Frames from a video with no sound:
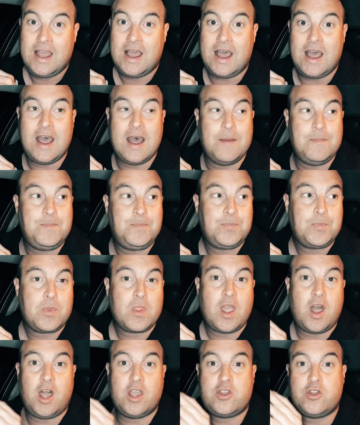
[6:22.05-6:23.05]

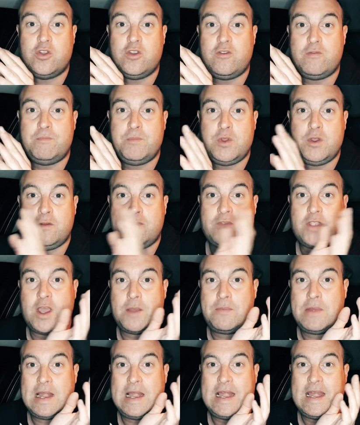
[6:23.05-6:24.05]
I could have moved
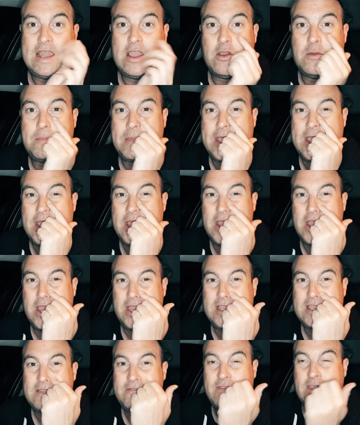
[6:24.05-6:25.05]
up a little bit
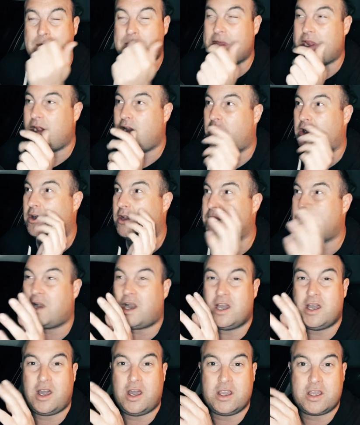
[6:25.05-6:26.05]
and give it a bit longer, but
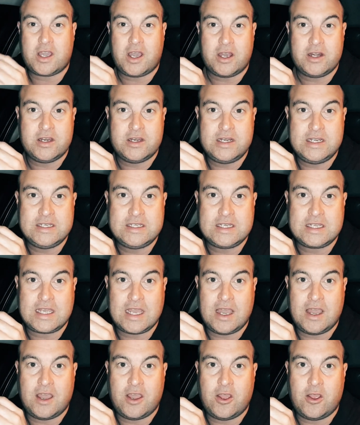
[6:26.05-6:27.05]
I kind of need to
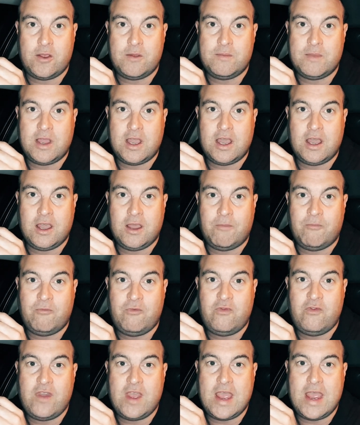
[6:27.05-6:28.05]
get home.
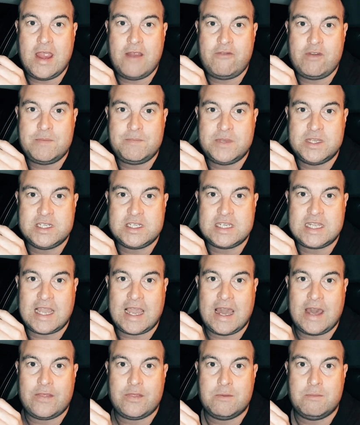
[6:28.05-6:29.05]
I'm very busy
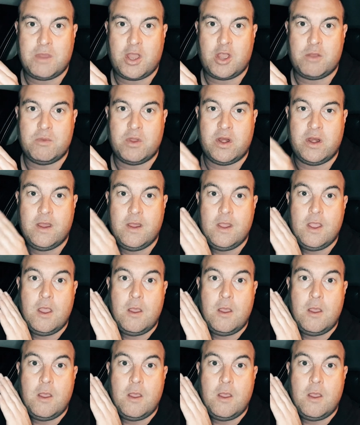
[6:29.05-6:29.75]
at the moment.